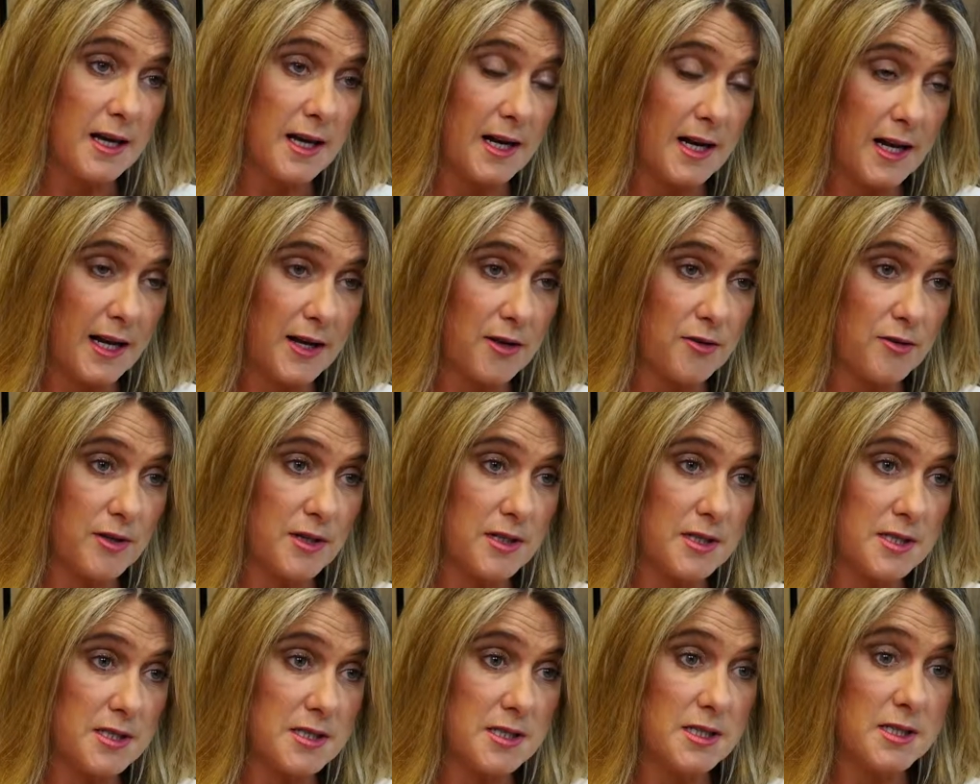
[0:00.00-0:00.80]
later
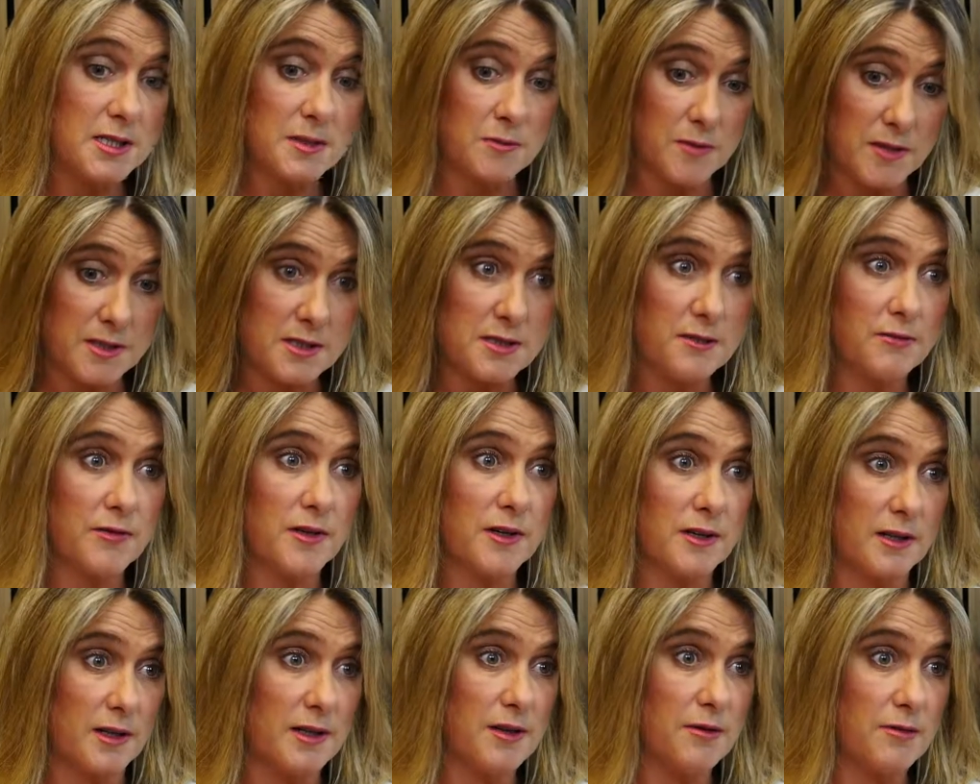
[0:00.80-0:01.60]
in this year,
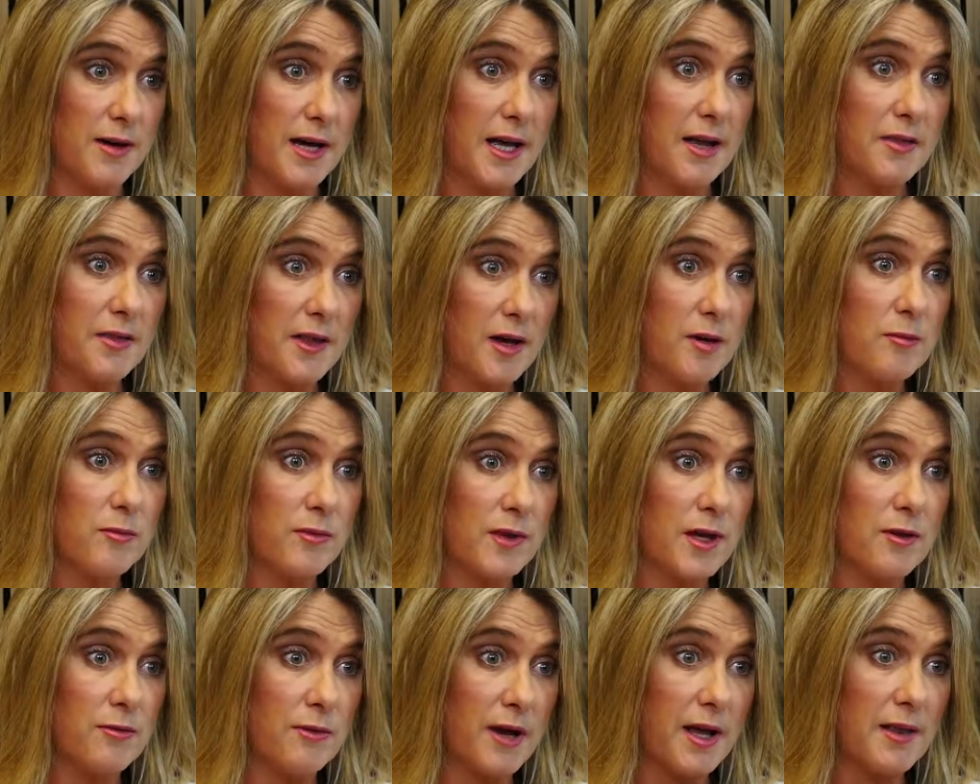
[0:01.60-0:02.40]
specifically around
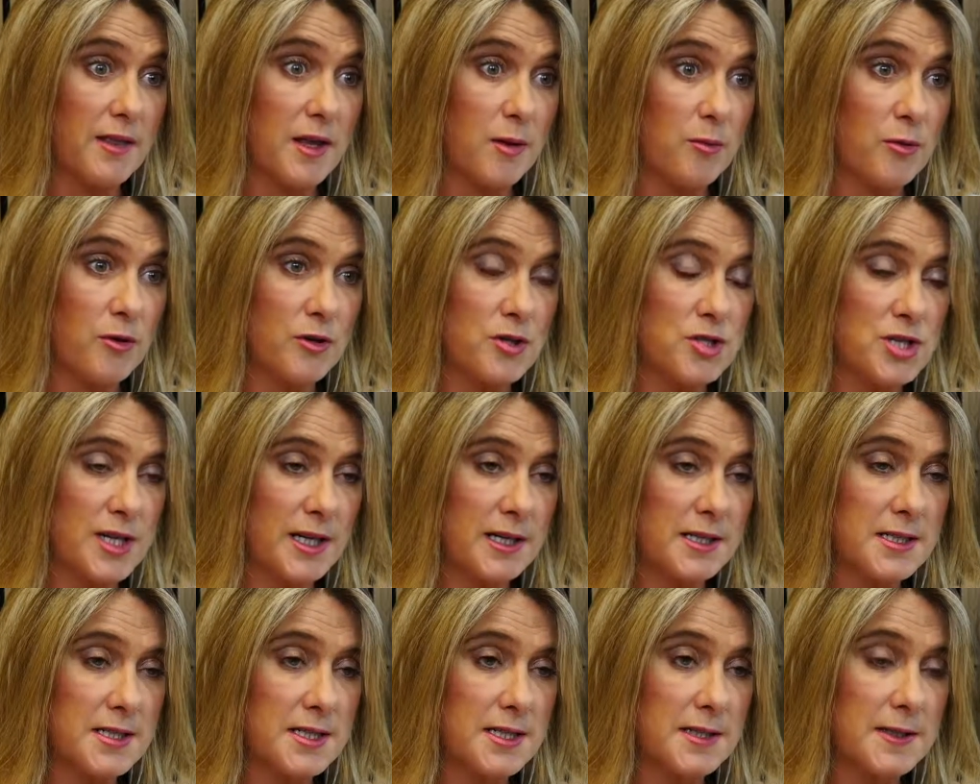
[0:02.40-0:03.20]
that project.